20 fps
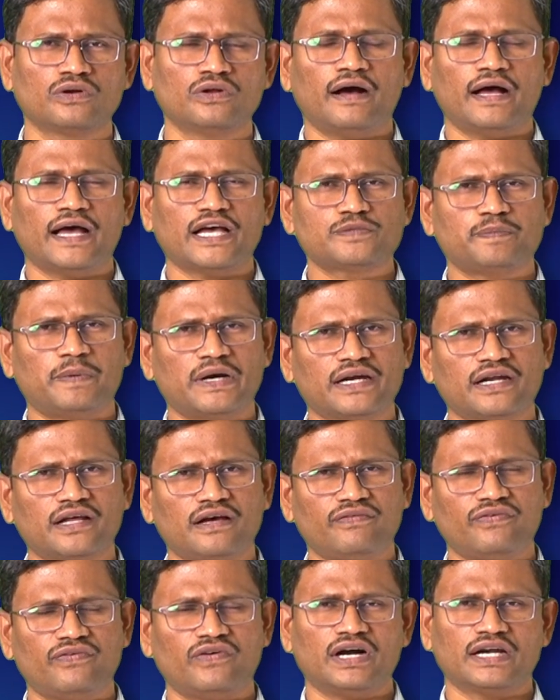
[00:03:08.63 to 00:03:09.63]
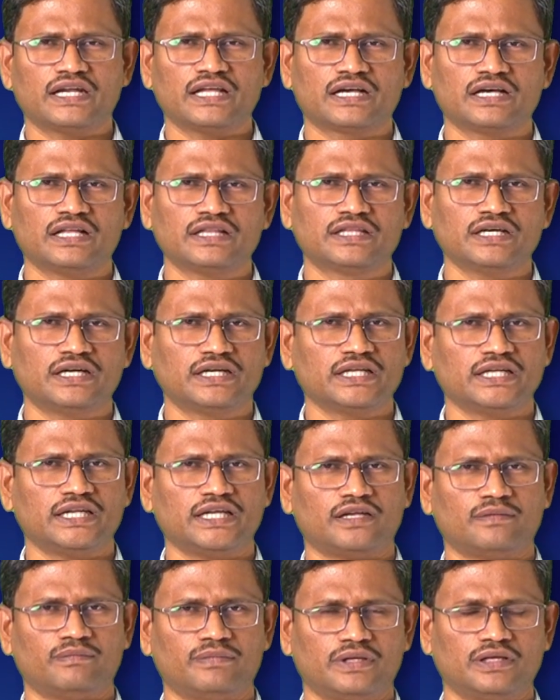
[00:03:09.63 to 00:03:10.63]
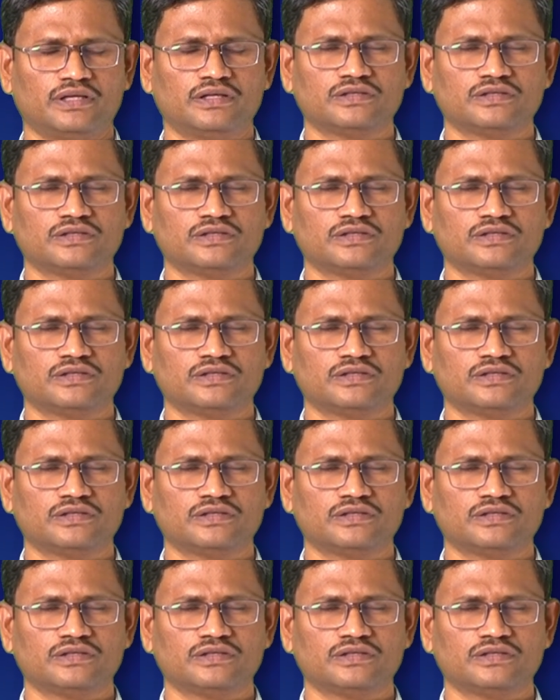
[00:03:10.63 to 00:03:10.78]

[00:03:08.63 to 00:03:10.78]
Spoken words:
as part of Article 39B.